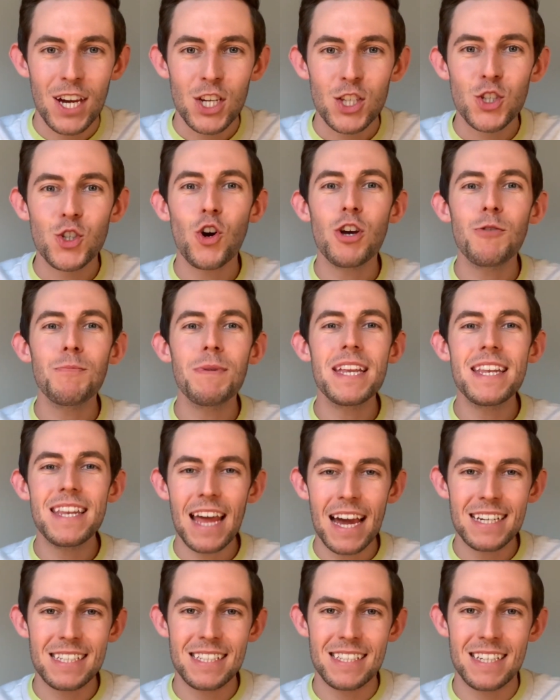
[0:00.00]
Join me
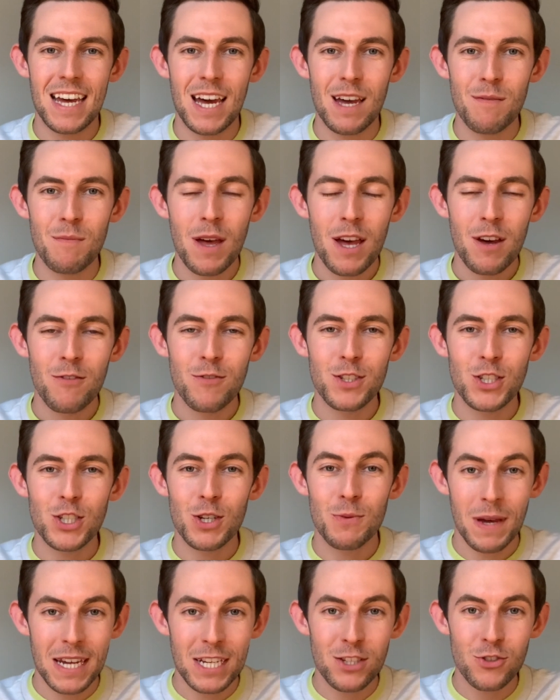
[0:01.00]
next time for
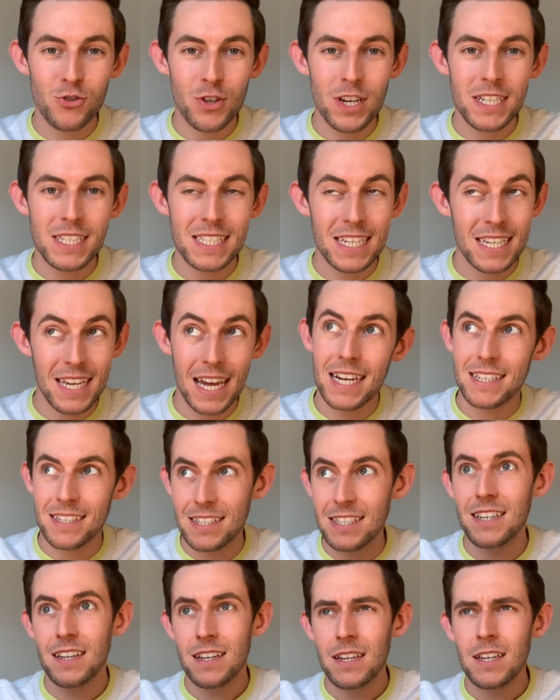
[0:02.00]
some interesting
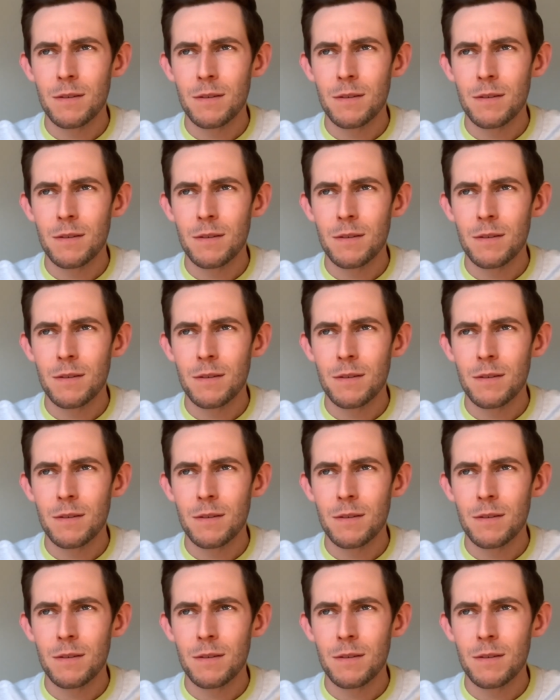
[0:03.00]
and